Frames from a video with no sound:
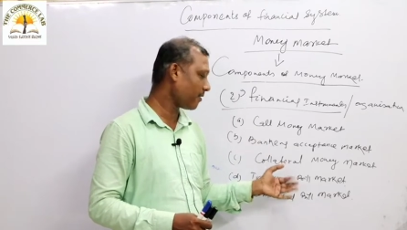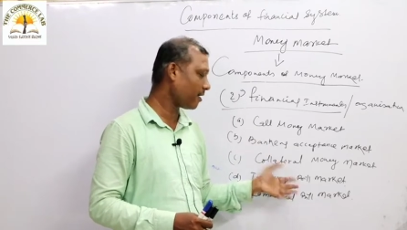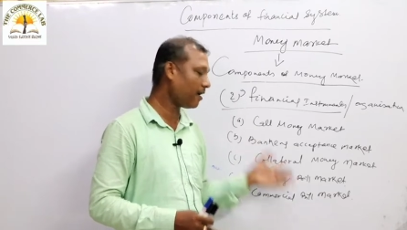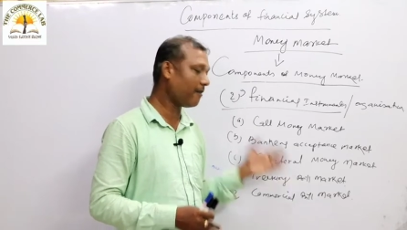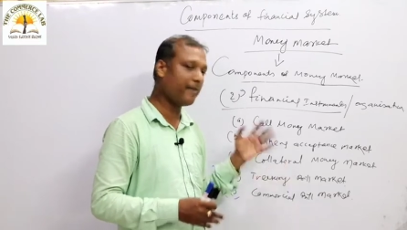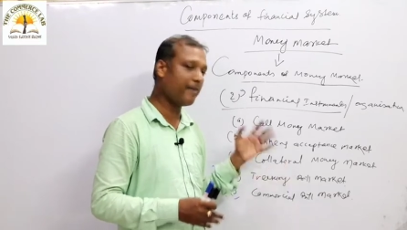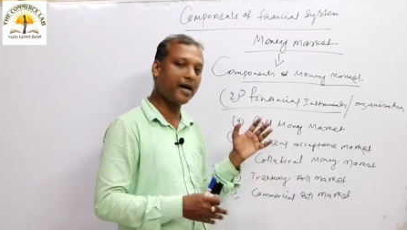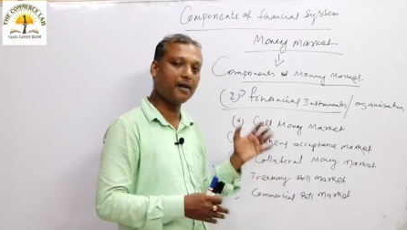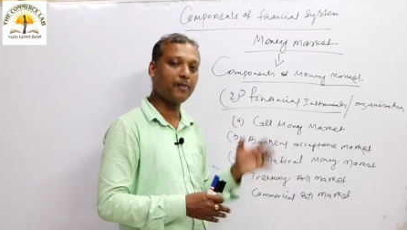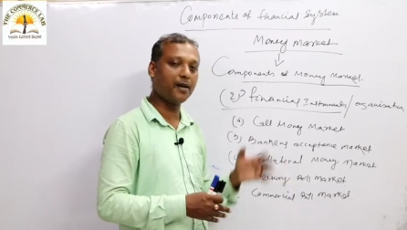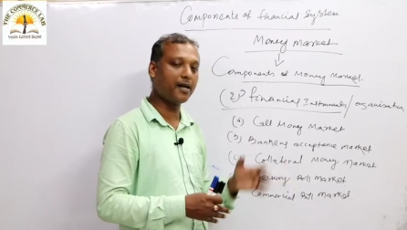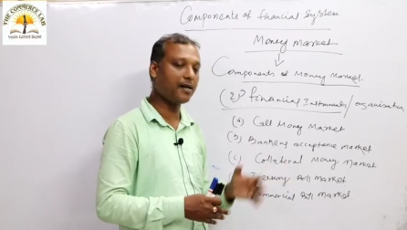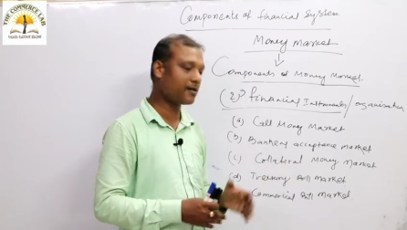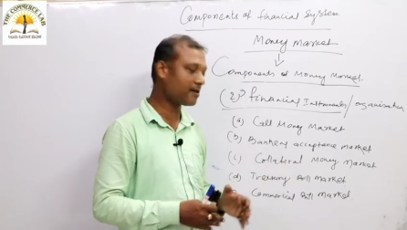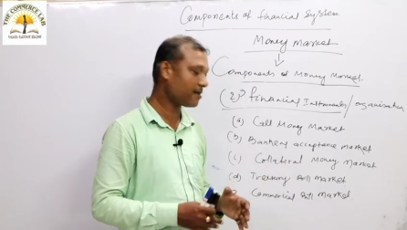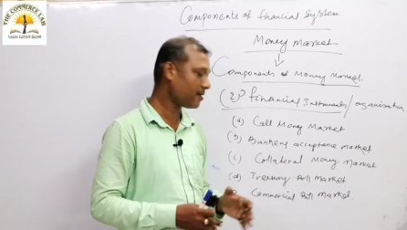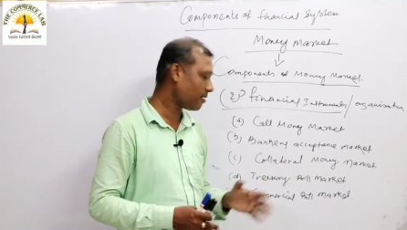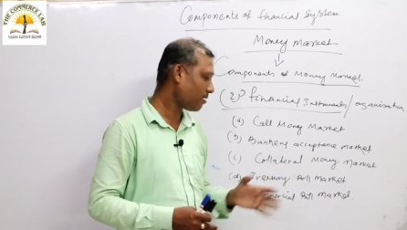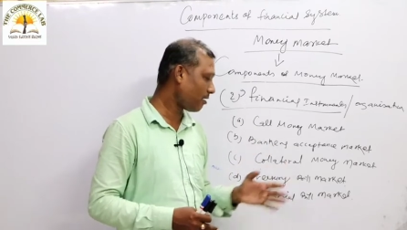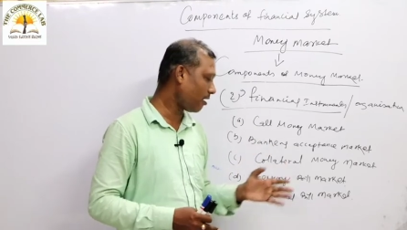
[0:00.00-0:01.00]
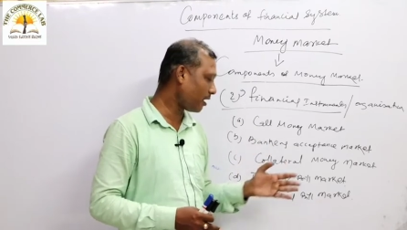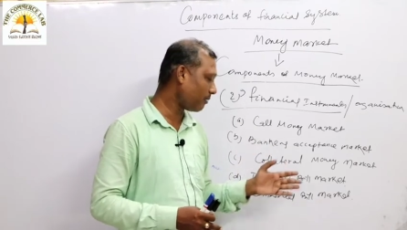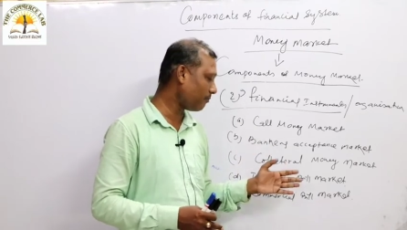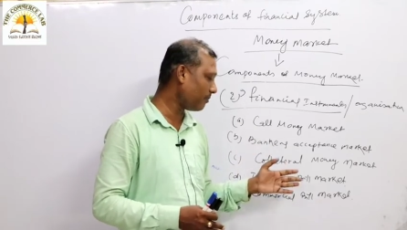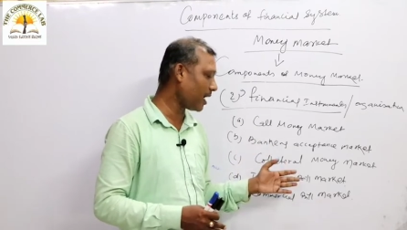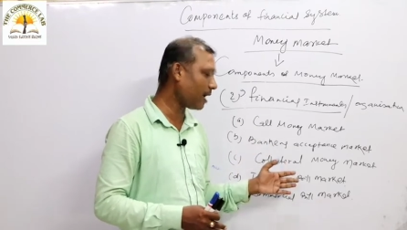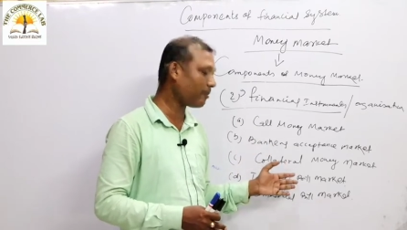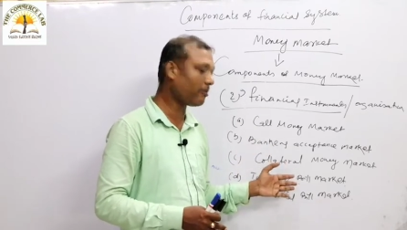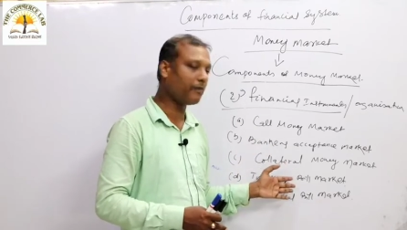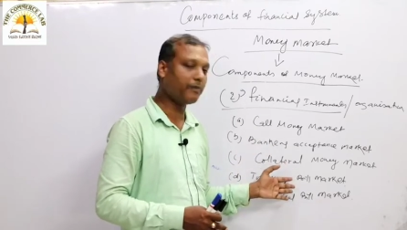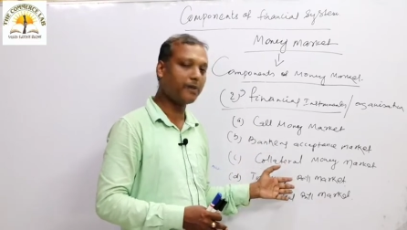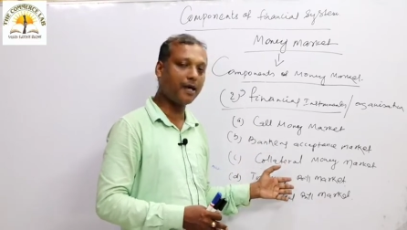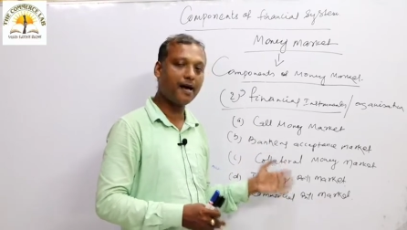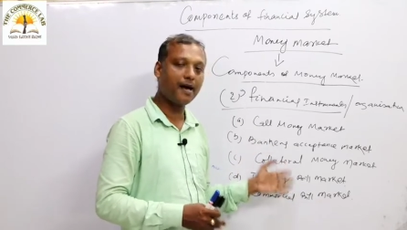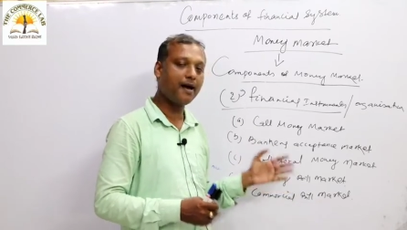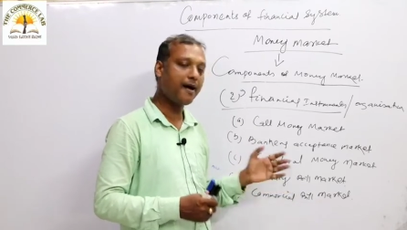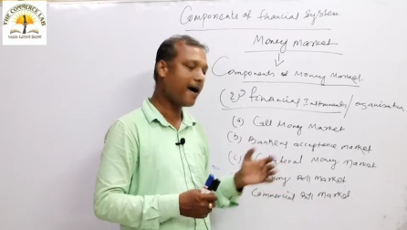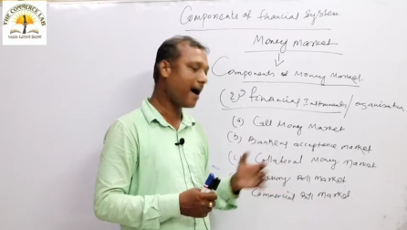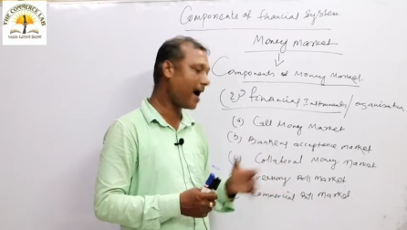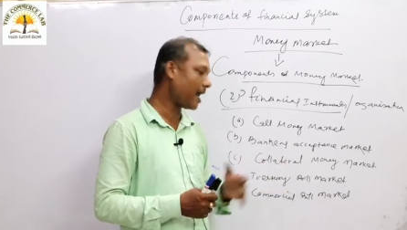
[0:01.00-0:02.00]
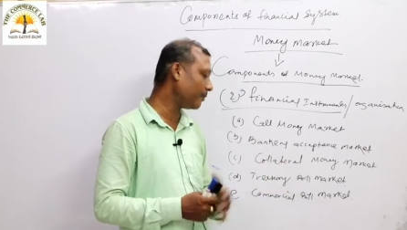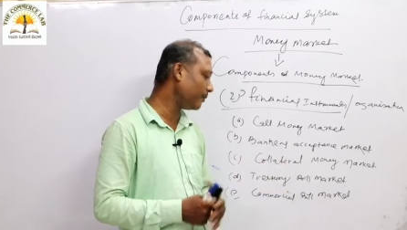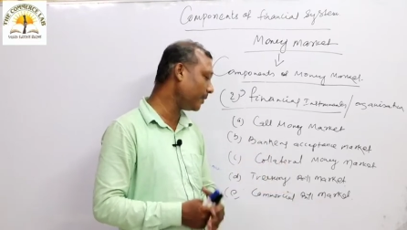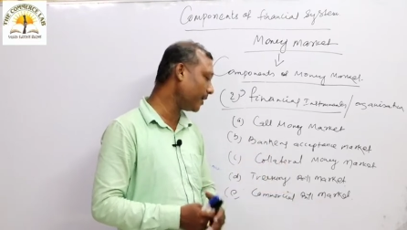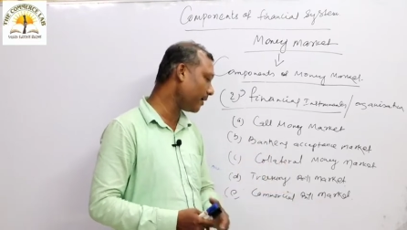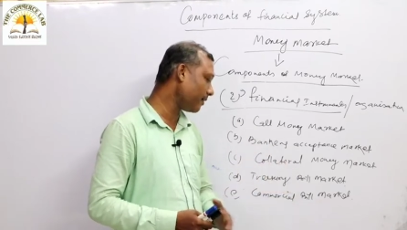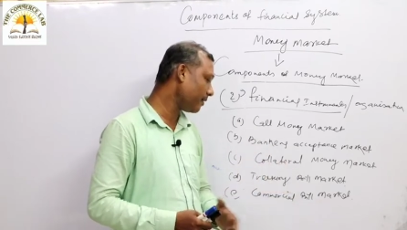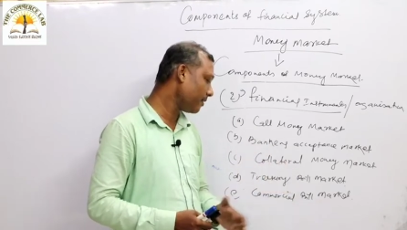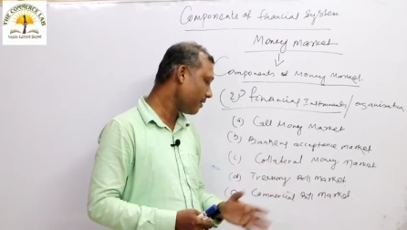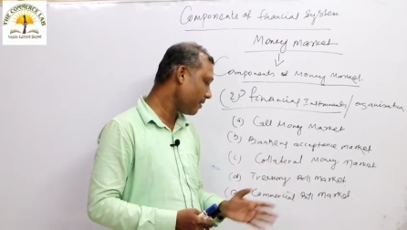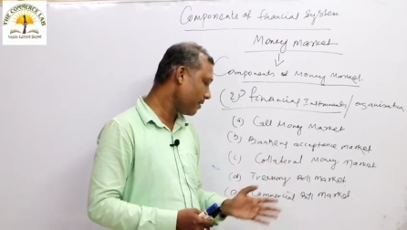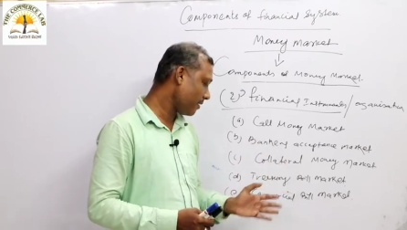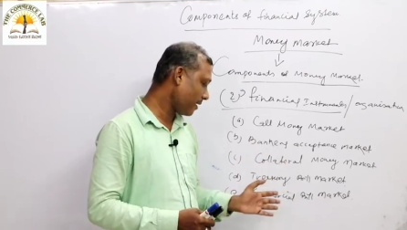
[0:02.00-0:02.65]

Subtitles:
government bills on behalf of the RBI.